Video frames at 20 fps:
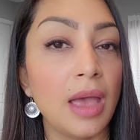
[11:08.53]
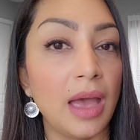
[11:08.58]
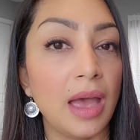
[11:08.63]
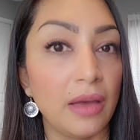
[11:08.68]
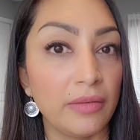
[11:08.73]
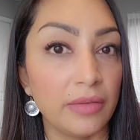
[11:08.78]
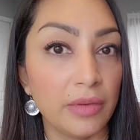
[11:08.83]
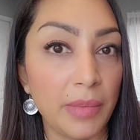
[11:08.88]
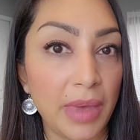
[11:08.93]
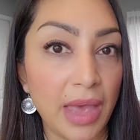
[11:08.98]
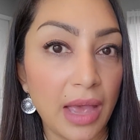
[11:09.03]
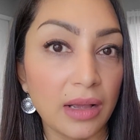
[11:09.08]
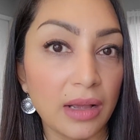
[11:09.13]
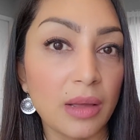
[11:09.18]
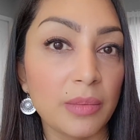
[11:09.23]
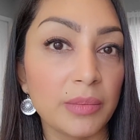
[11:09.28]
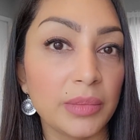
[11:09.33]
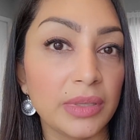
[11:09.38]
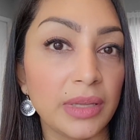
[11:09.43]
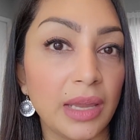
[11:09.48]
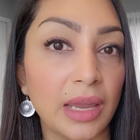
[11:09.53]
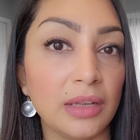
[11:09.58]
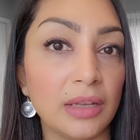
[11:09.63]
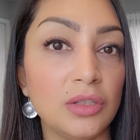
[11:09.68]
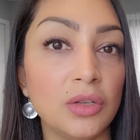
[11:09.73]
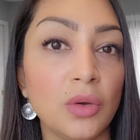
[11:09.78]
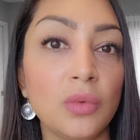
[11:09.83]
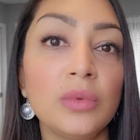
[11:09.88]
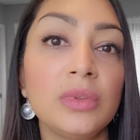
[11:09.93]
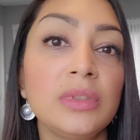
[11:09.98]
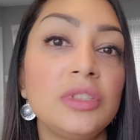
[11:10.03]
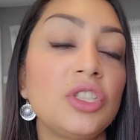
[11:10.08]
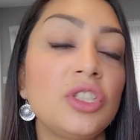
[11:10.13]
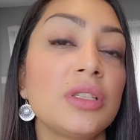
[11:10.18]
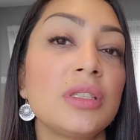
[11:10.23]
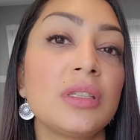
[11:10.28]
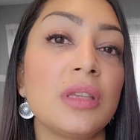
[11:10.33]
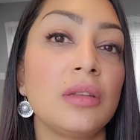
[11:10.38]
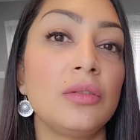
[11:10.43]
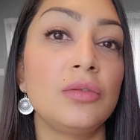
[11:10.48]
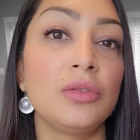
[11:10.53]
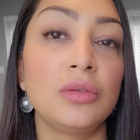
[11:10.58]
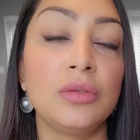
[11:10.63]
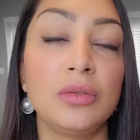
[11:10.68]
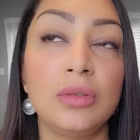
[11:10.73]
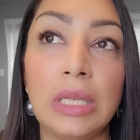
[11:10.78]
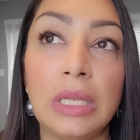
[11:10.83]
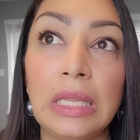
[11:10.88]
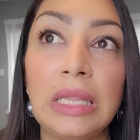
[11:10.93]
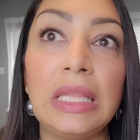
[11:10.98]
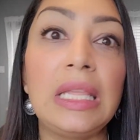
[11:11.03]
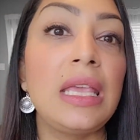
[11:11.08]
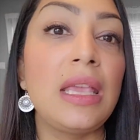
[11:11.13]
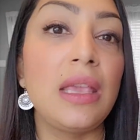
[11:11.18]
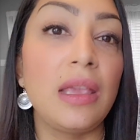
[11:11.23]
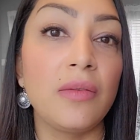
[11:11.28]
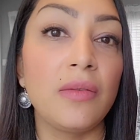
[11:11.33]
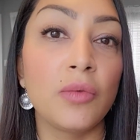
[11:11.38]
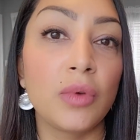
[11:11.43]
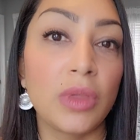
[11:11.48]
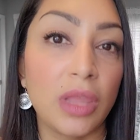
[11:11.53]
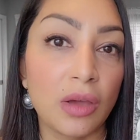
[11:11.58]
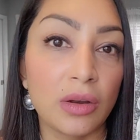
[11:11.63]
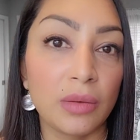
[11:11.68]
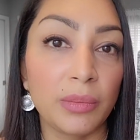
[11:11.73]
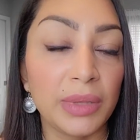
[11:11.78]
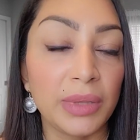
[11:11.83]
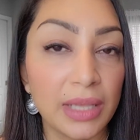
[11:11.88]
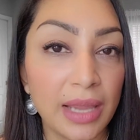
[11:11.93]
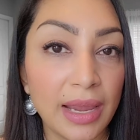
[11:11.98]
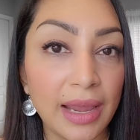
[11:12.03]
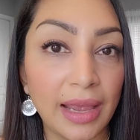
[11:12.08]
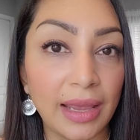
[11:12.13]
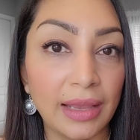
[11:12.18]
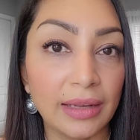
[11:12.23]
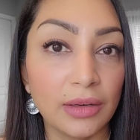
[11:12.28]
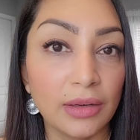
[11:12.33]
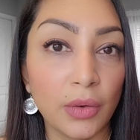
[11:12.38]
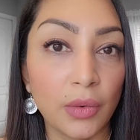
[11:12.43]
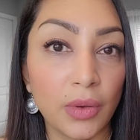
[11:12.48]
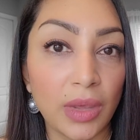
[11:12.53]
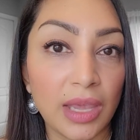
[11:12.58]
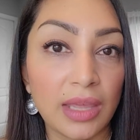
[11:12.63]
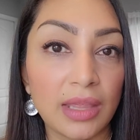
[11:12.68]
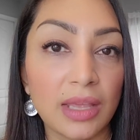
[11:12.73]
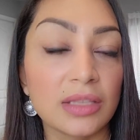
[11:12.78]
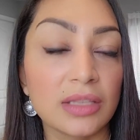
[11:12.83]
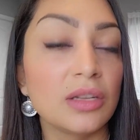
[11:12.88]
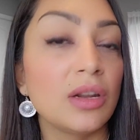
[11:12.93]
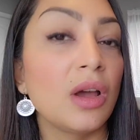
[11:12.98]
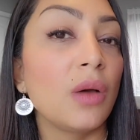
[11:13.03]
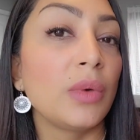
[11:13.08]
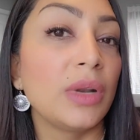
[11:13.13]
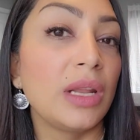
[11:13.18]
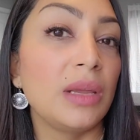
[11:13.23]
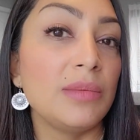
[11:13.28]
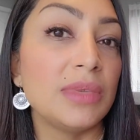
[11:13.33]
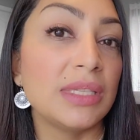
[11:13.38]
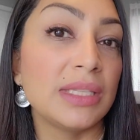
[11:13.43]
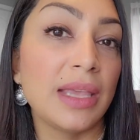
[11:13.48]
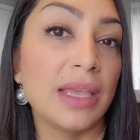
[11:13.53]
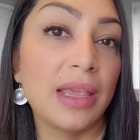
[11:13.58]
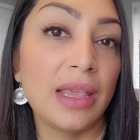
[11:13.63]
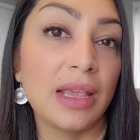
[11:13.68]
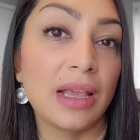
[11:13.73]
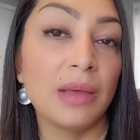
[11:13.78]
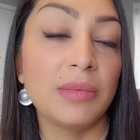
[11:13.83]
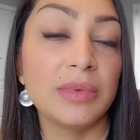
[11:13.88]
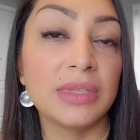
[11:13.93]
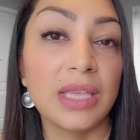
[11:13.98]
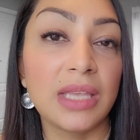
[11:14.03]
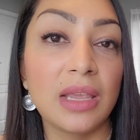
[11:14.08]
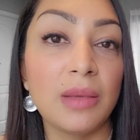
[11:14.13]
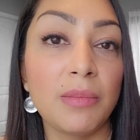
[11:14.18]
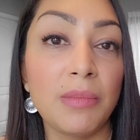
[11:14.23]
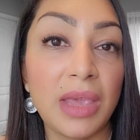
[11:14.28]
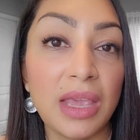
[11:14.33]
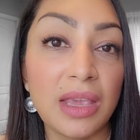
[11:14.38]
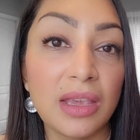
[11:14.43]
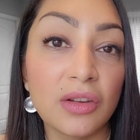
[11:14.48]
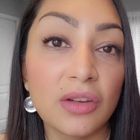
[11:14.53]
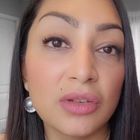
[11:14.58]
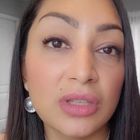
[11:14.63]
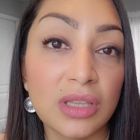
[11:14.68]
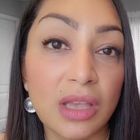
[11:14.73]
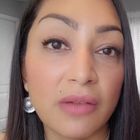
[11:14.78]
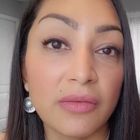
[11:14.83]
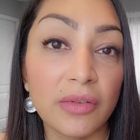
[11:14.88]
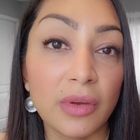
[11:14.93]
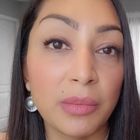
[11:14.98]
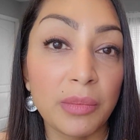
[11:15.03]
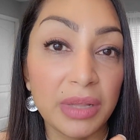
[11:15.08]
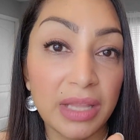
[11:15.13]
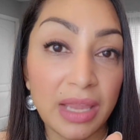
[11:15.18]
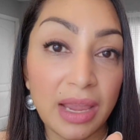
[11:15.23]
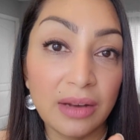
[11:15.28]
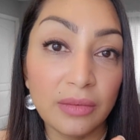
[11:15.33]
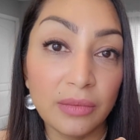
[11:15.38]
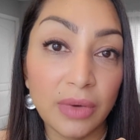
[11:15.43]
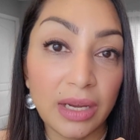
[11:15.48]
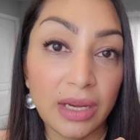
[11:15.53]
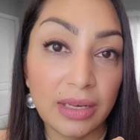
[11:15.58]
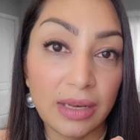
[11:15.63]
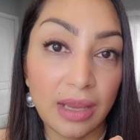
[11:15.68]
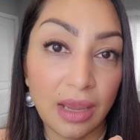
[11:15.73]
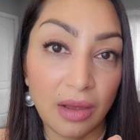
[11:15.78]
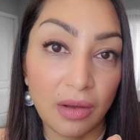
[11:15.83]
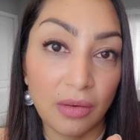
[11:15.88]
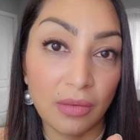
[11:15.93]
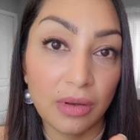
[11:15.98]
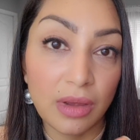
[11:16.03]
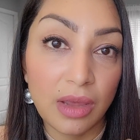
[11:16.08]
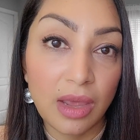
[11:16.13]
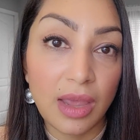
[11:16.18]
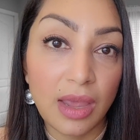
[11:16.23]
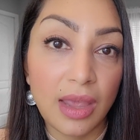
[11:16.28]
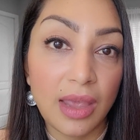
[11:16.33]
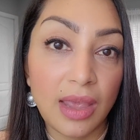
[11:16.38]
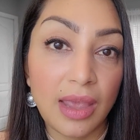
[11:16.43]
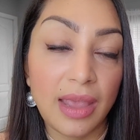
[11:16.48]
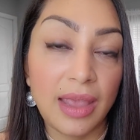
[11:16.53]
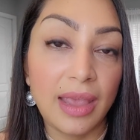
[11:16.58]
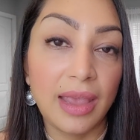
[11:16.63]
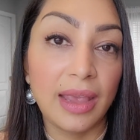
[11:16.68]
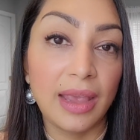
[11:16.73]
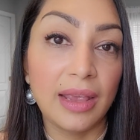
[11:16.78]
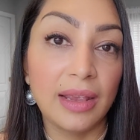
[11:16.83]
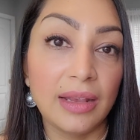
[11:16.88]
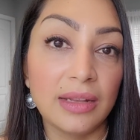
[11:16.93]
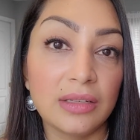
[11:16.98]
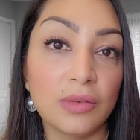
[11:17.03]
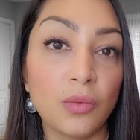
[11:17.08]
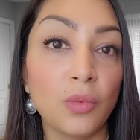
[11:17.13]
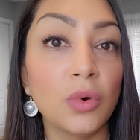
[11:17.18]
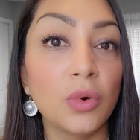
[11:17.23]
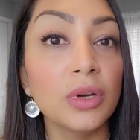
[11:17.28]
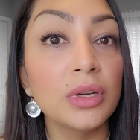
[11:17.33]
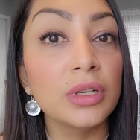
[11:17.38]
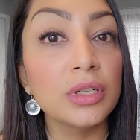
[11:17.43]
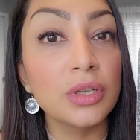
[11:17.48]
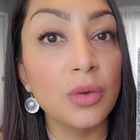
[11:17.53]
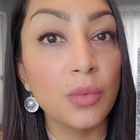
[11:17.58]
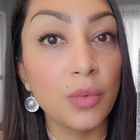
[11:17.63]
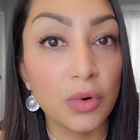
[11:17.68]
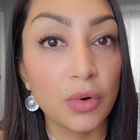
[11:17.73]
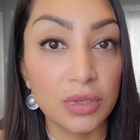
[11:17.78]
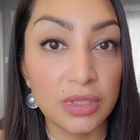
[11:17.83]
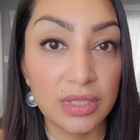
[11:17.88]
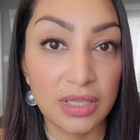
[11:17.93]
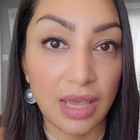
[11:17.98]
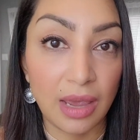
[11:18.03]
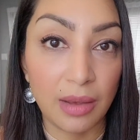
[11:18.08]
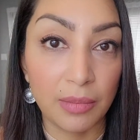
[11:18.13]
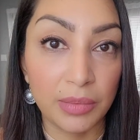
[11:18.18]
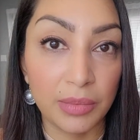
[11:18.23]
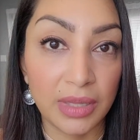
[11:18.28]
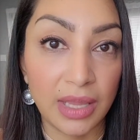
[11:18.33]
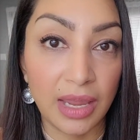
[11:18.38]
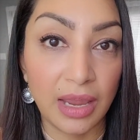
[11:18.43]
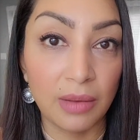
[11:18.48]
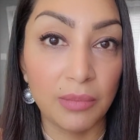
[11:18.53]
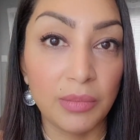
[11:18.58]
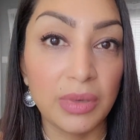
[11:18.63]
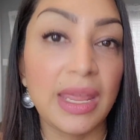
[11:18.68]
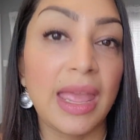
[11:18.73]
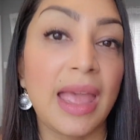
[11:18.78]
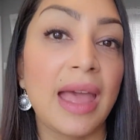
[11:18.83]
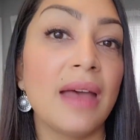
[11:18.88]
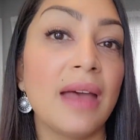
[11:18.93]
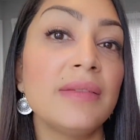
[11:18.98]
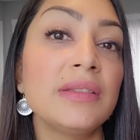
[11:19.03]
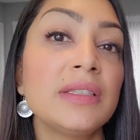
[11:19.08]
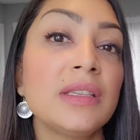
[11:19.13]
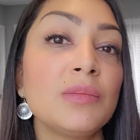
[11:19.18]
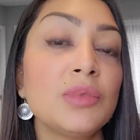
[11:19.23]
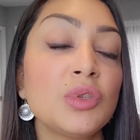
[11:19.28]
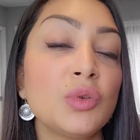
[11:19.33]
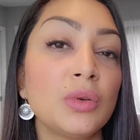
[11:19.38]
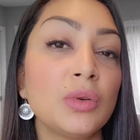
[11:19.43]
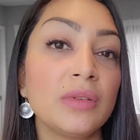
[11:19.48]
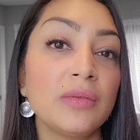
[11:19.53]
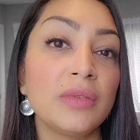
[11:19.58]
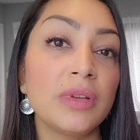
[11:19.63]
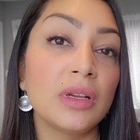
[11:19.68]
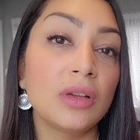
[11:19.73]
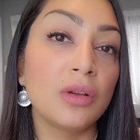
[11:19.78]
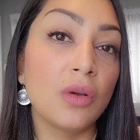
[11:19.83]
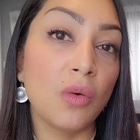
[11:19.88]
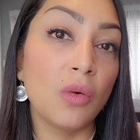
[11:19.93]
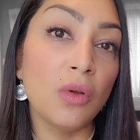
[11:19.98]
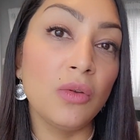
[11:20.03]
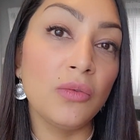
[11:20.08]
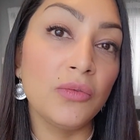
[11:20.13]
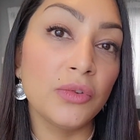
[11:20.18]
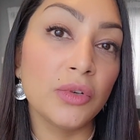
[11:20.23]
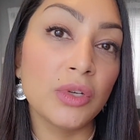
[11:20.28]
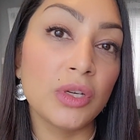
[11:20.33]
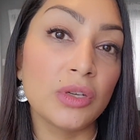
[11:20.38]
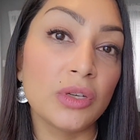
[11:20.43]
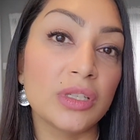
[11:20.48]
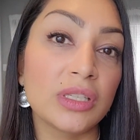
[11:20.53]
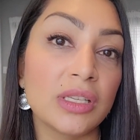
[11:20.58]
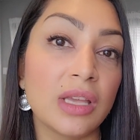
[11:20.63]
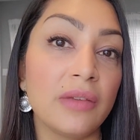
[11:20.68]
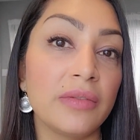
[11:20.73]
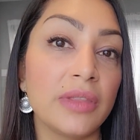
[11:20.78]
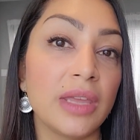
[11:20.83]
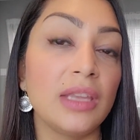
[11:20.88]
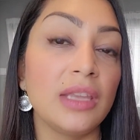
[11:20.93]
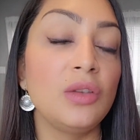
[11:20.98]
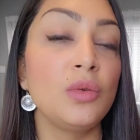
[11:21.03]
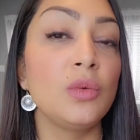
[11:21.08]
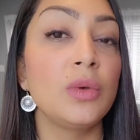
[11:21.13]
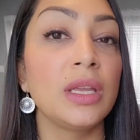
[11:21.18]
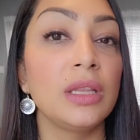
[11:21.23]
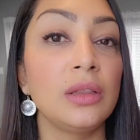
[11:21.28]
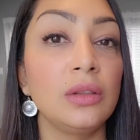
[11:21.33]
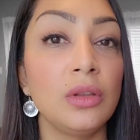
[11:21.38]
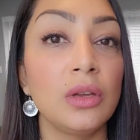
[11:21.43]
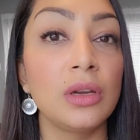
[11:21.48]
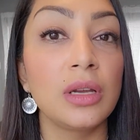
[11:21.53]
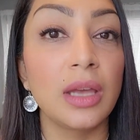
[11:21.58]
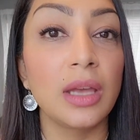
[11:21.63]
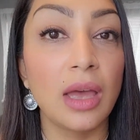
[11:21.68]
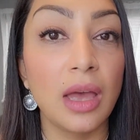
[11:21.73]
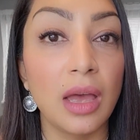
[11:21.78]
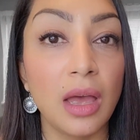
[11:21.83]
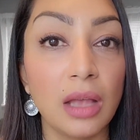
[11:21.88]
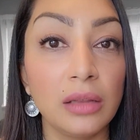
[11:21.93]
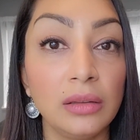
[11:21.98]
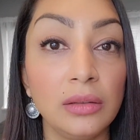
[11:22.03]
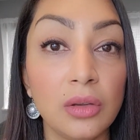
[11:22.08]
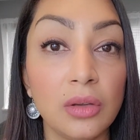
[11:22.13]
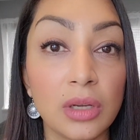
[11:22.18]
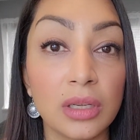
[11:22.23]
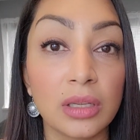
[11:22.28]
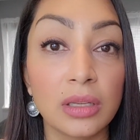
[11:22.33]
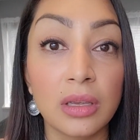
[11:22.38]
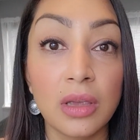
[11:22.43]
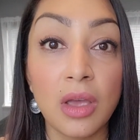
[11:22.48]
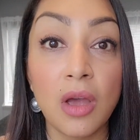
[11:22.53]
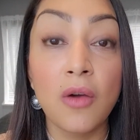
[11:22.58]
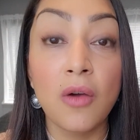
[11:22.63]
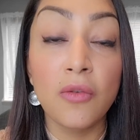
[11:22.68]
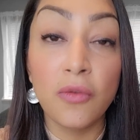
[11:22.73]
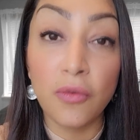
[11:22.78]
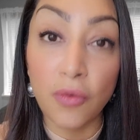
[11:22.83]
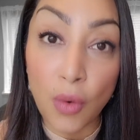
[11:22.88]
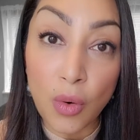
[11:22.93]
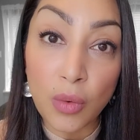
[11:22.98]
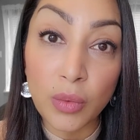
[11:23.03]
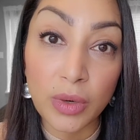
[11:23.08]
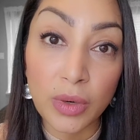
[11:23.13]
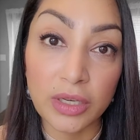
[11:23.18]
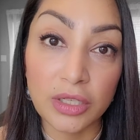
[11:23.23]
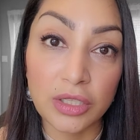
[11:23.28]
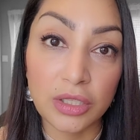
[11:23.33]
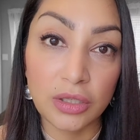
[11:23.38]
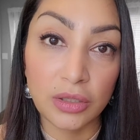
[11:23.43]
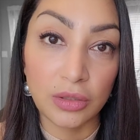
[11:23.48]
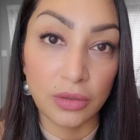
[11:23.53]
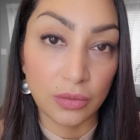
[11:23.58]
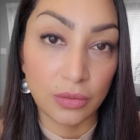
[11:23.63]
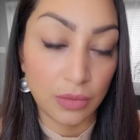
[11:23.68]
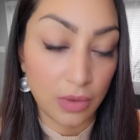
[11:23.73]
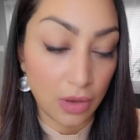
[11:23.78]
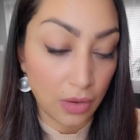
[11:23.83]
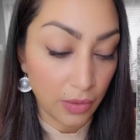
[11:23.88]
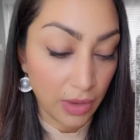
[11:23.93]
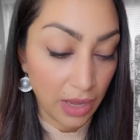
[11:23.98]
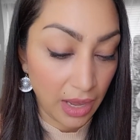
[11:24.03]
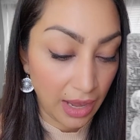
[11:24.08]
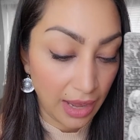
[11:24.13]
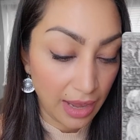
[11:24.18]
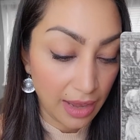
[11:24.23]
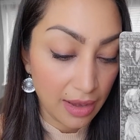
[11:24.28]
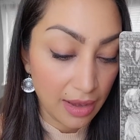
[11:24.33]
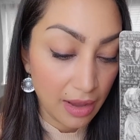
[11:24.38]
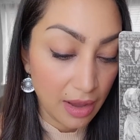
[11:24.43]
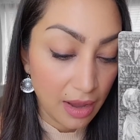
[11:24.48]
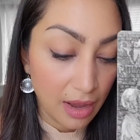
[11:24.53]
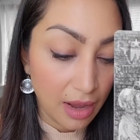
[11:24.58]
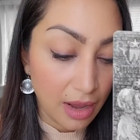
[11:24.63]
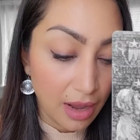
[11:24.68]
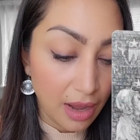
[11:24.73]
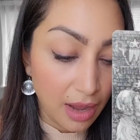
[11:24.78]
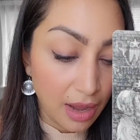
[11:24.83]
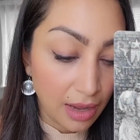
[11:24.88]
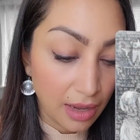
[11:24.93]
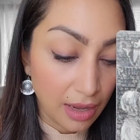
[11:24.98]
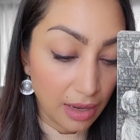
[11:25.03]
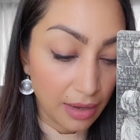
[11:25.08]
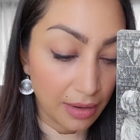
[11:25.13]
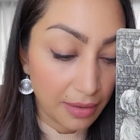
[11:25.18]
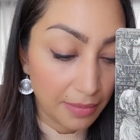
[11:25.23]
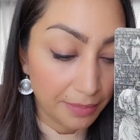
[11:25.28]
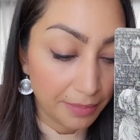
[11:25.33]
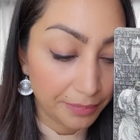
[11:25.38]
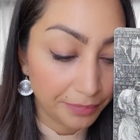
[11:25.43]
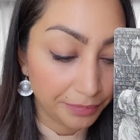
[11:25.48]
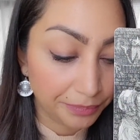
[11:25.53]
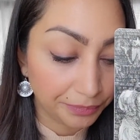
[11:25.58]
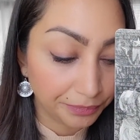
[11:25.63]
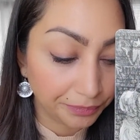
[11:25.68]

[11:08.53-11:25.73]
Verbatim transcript: Have a backup plan. Don't just leave without a plan, okay? That's not what I'm saying. I'm saying make yourself a plan right now and work towards that plan, but have some sort of a goal for yourself that you can look look forward to, okay? Um...